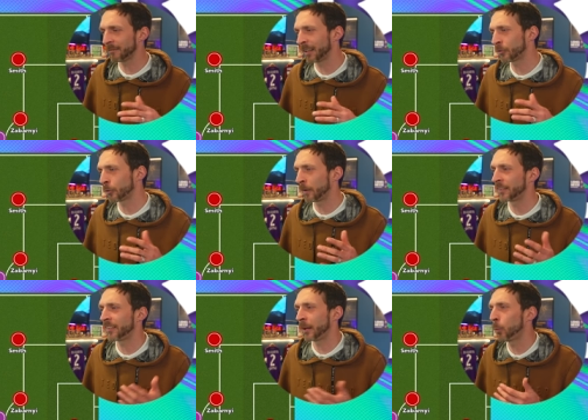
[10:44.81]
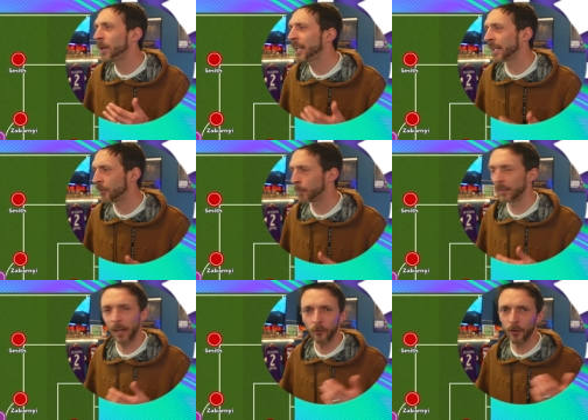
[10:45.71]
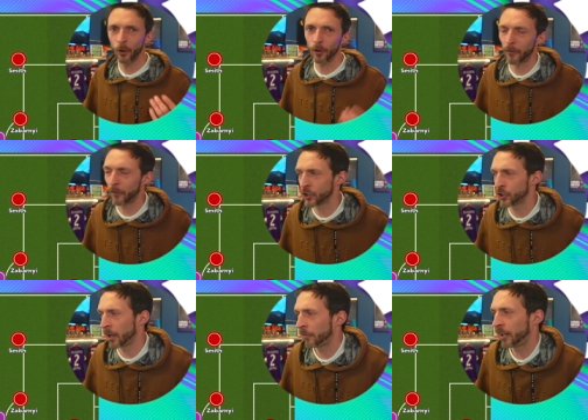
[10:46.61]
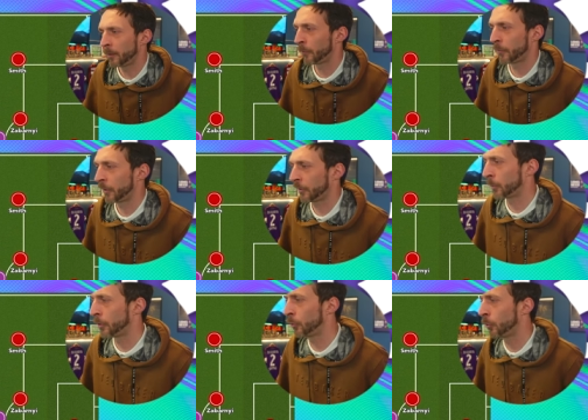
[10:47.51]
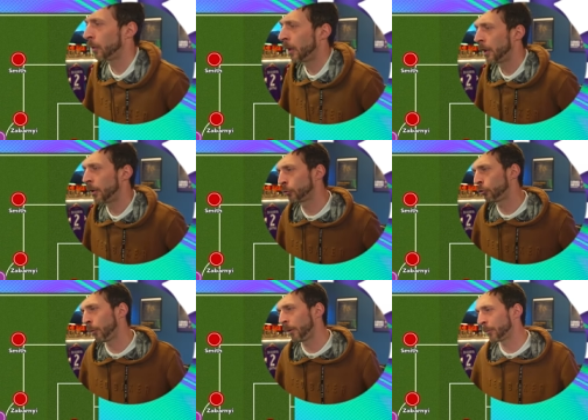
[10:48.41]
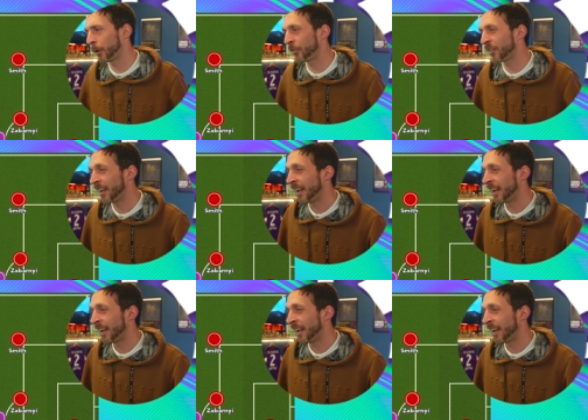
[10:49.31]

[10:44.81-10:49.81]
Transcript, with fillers: I don't know if I'd say weakened, but definitely not get their first strength team out for this one. No, no two ways about it.